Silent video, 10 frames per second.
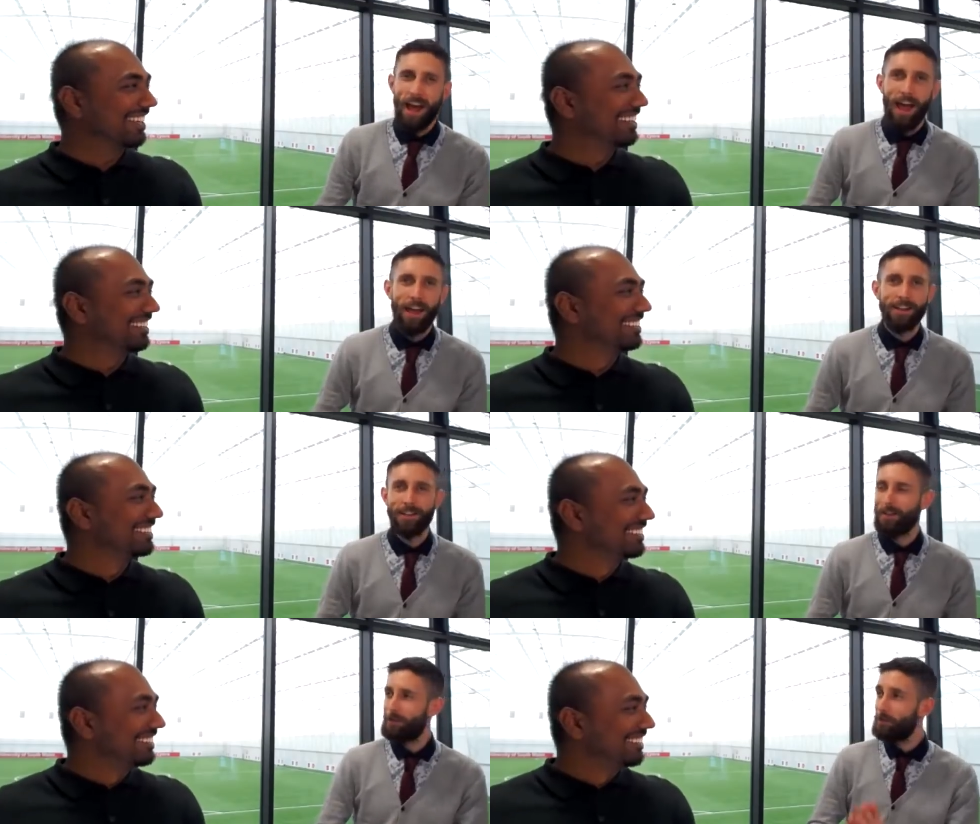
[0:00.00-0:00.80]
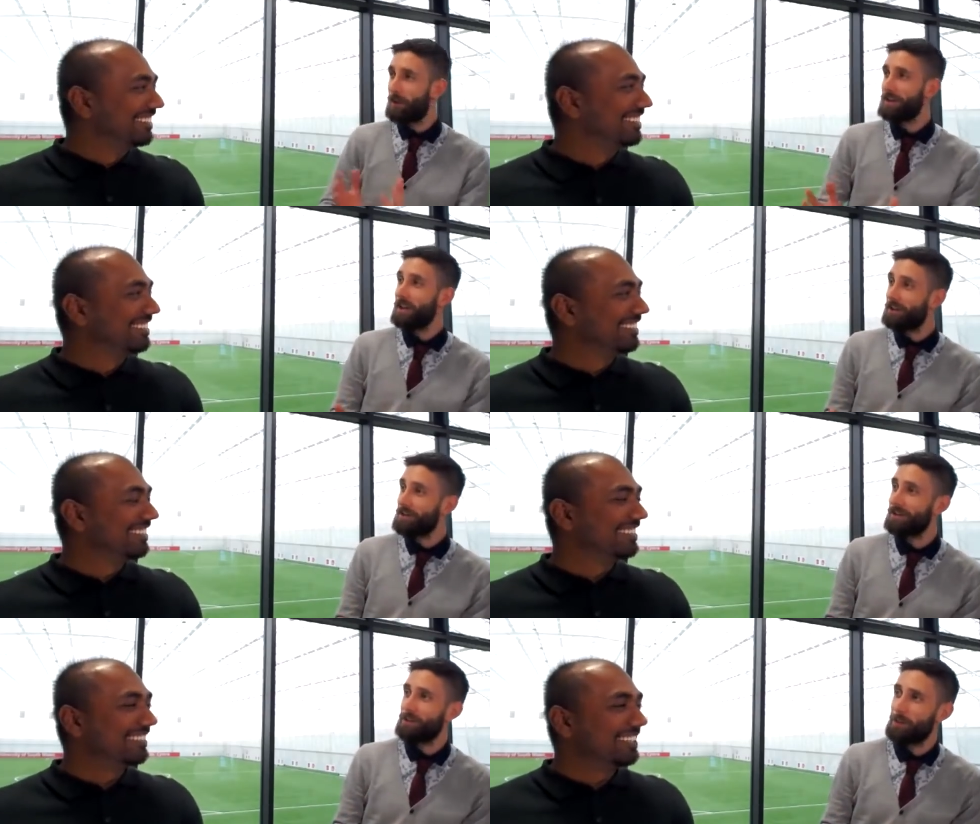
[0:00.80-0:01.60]
Speaker 1: Excellent. Do you mind telling
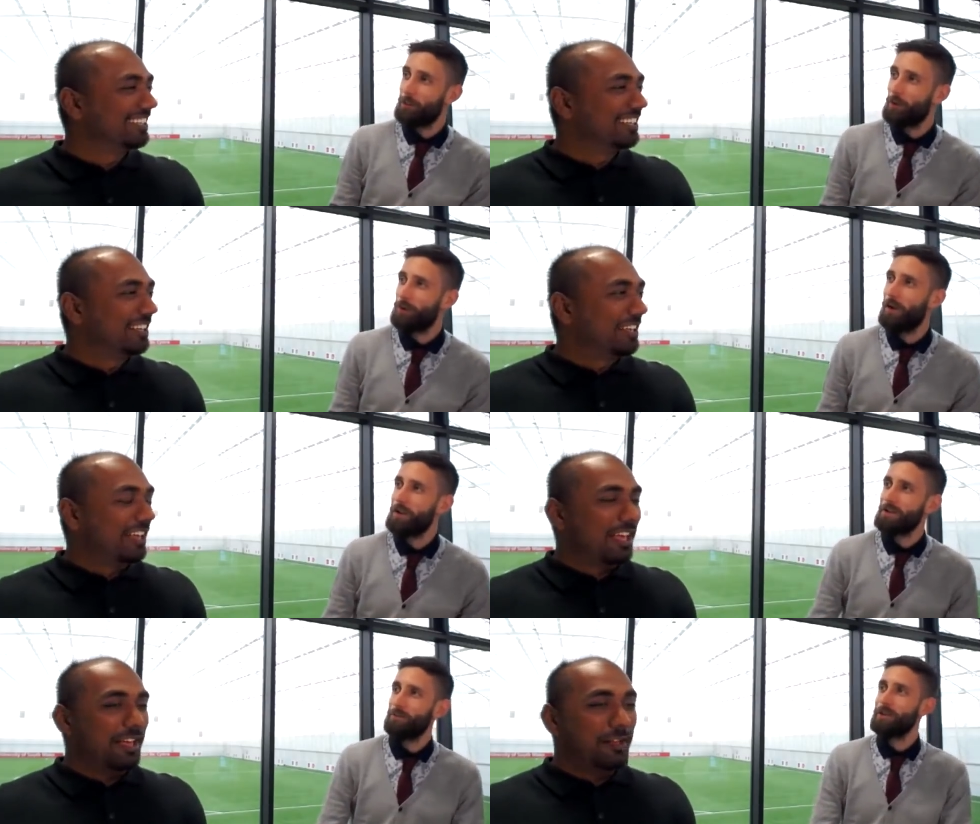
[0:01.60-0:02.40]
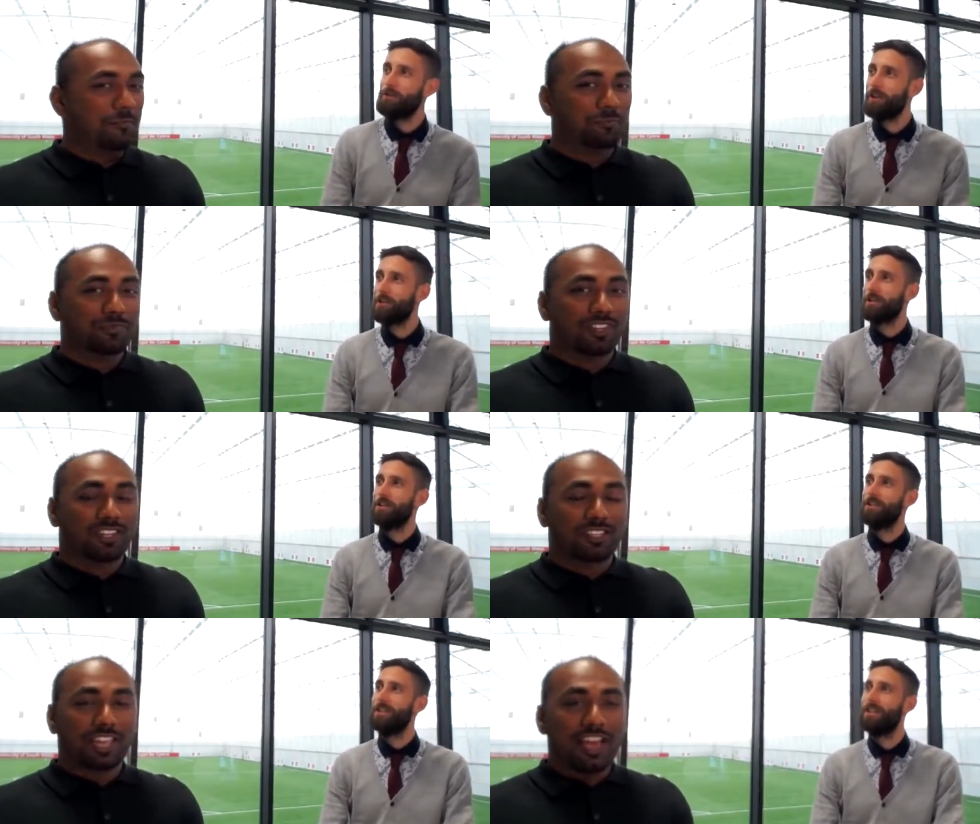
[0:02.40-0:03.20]
us a little bit more about it? Um,
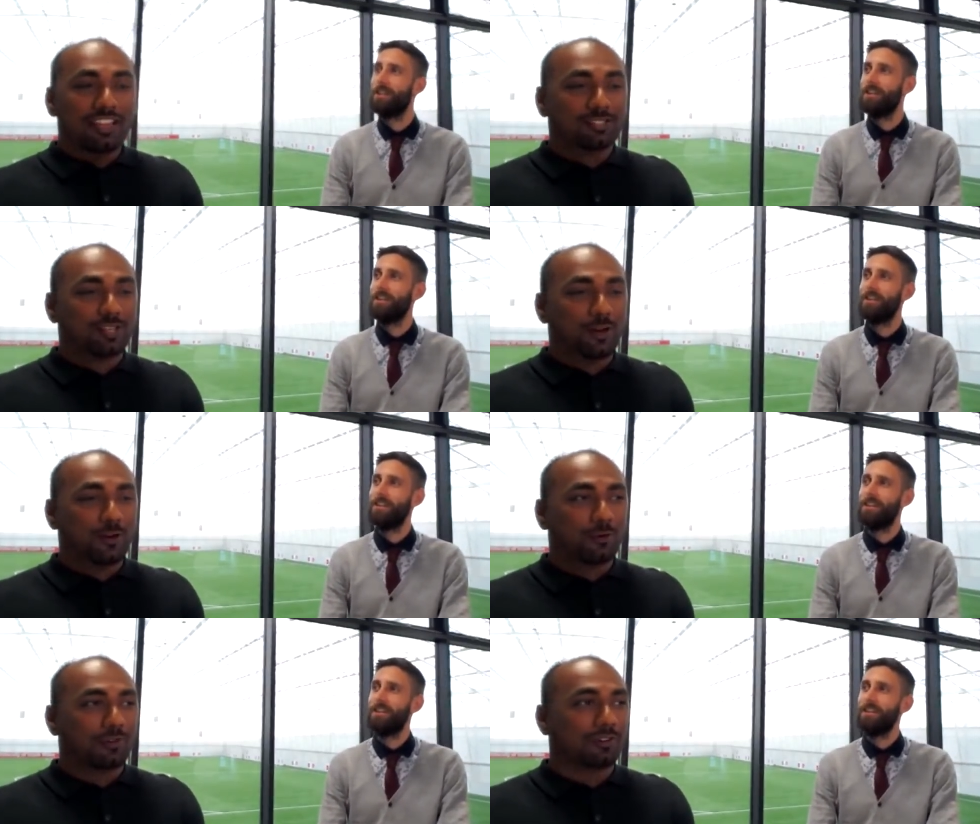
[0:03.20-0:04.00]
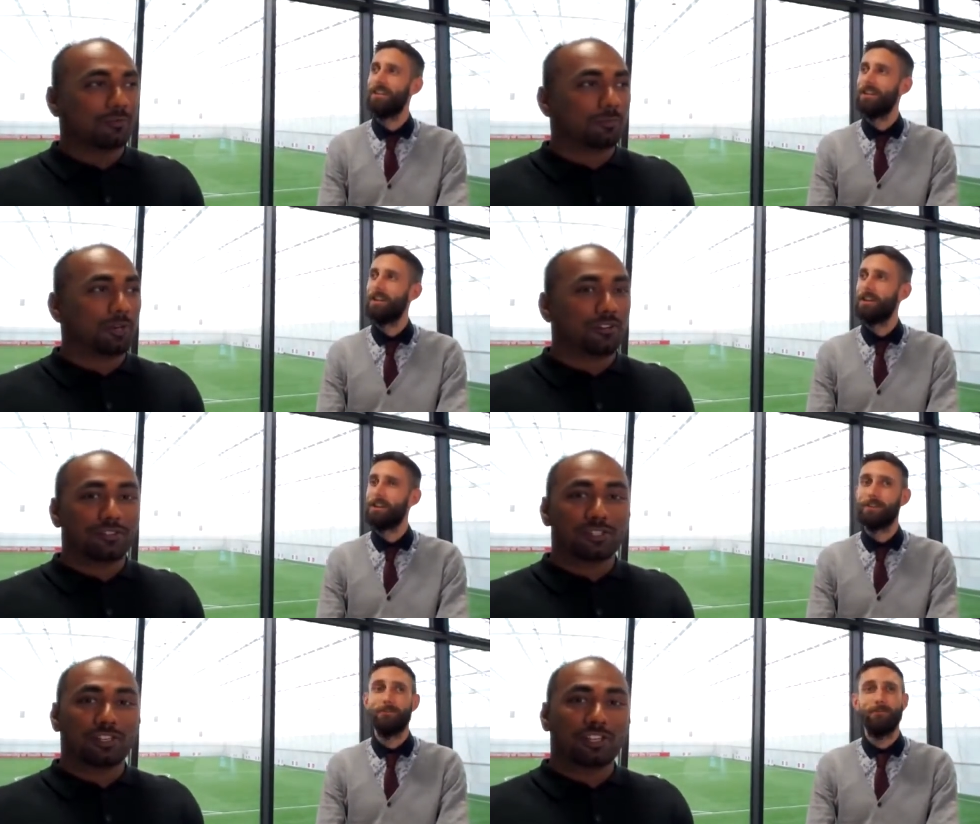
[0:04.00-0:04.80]
Speaker 2: yeah, so uh,
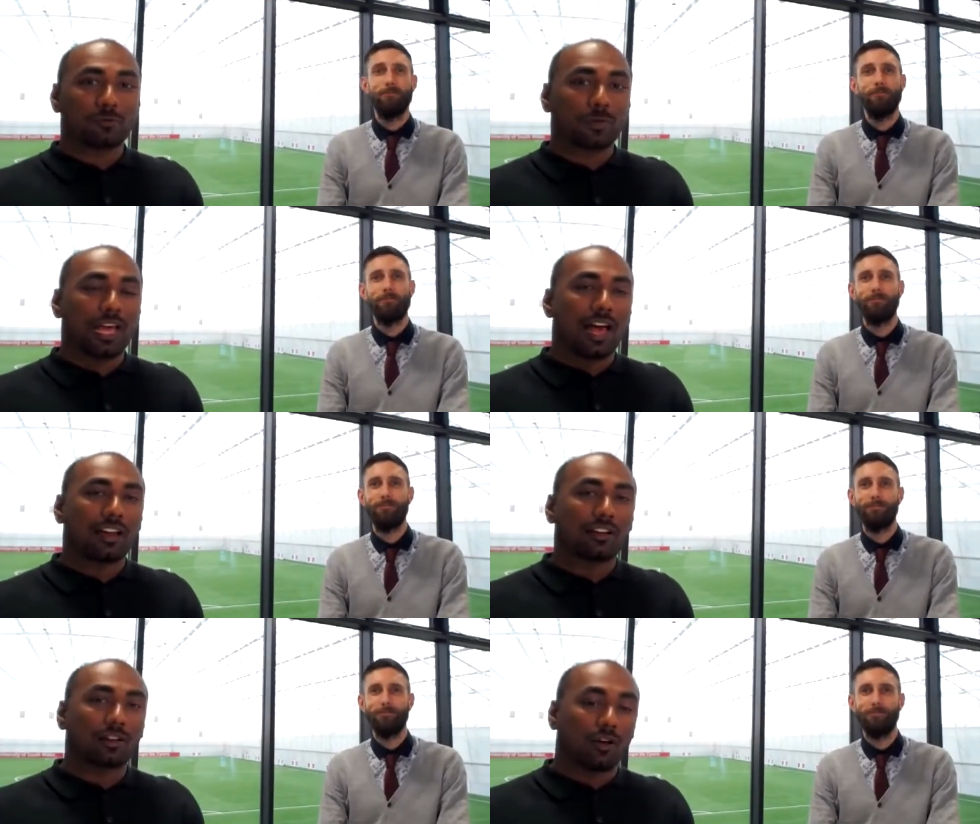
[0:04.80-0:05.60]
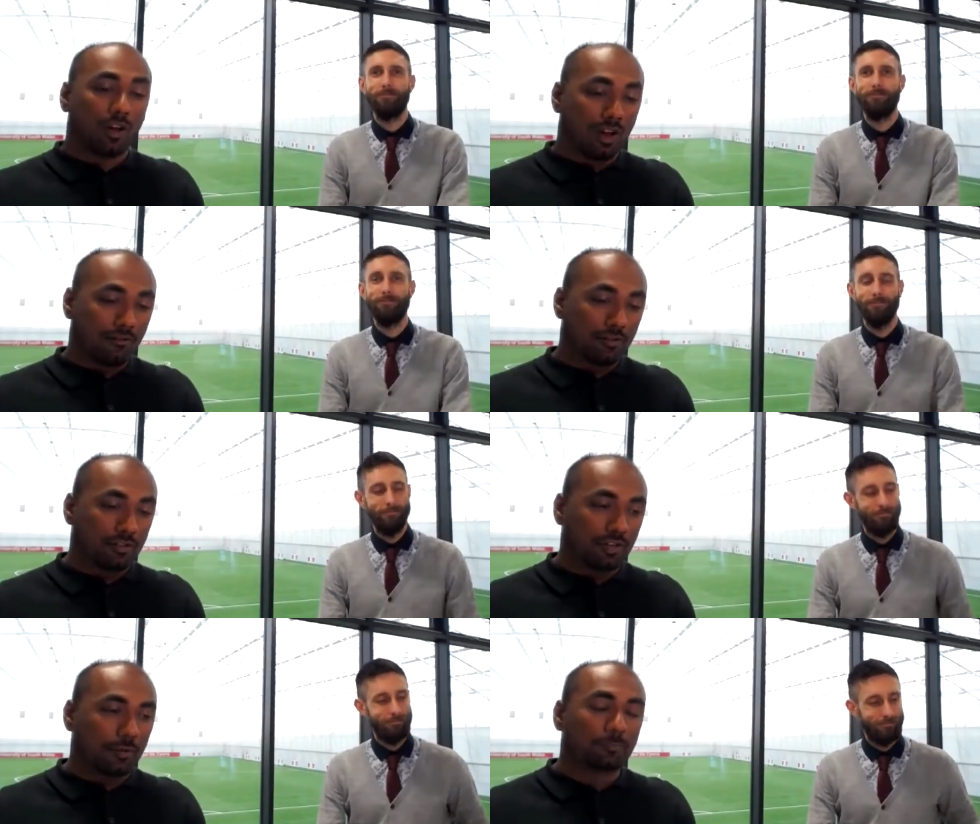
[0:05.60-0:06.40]
previous to this, we had all
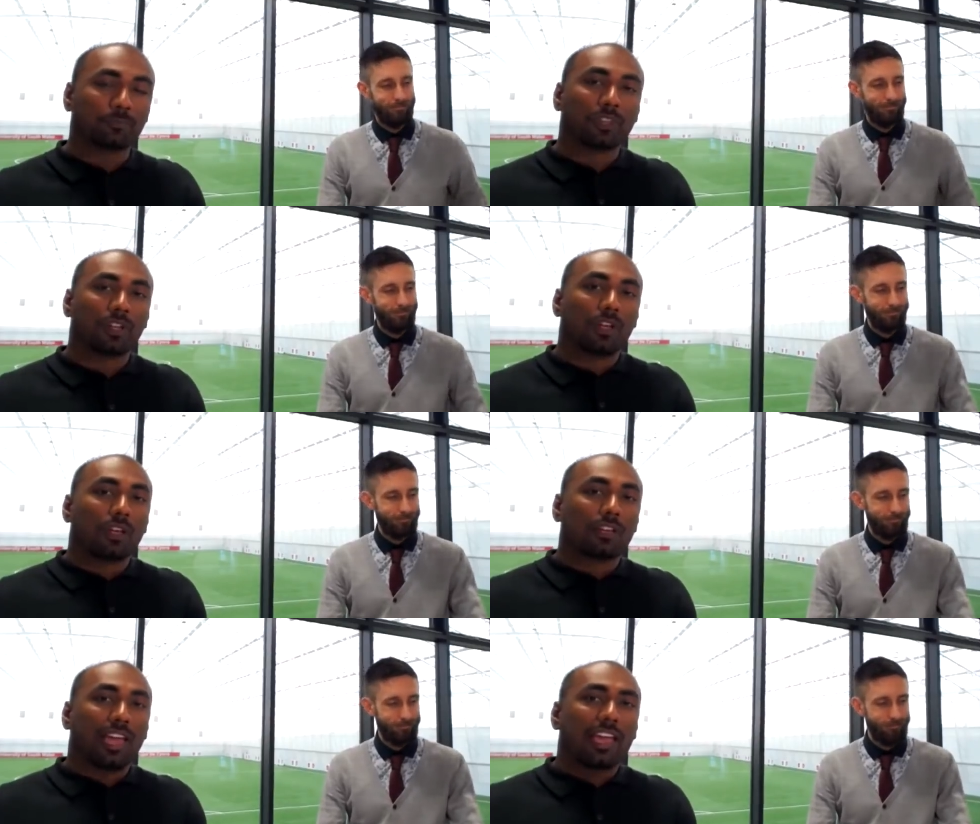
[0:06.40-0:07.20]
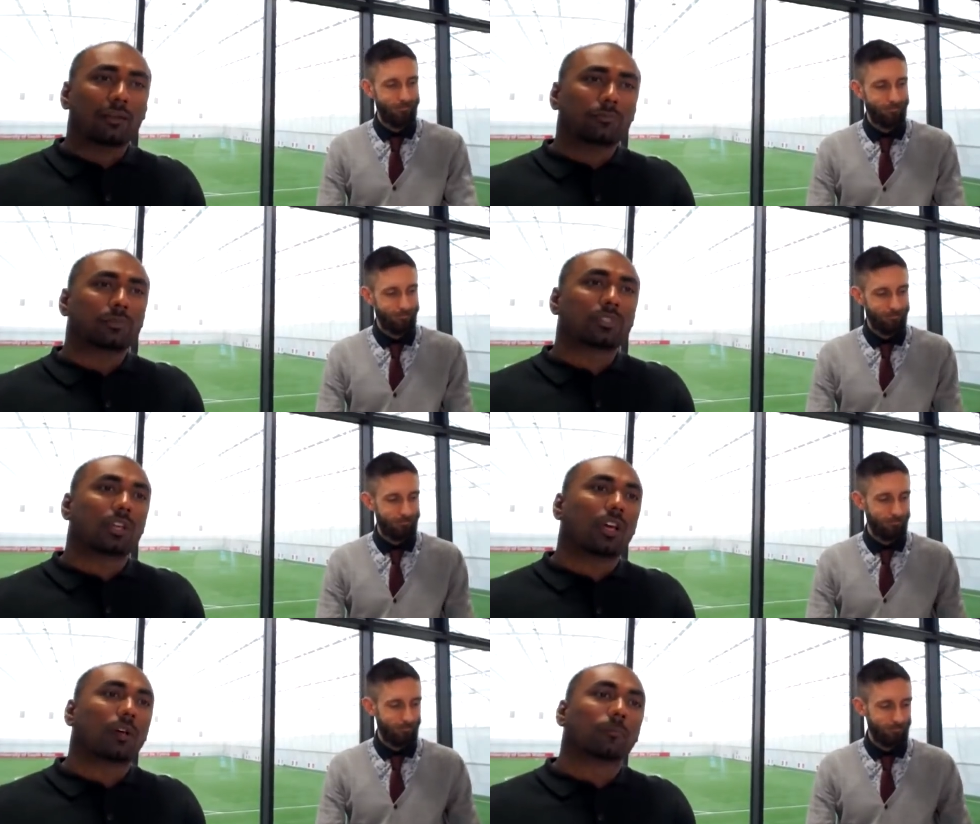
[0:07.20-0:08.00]
our uh, games.
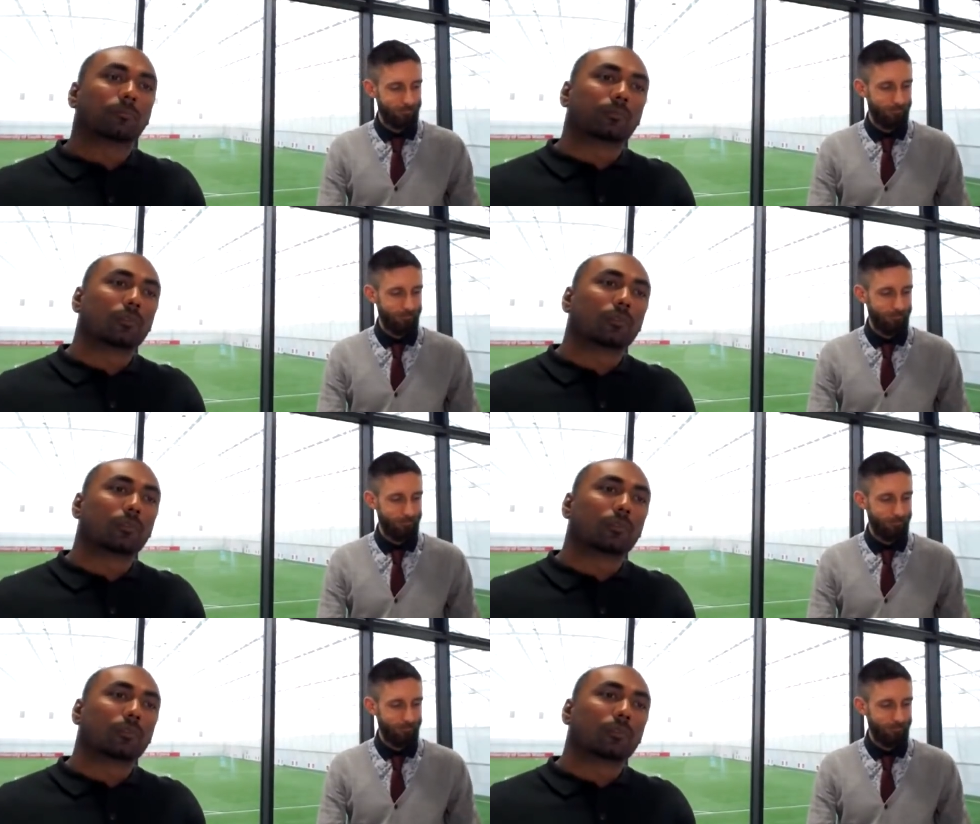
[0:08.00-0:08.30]
Um,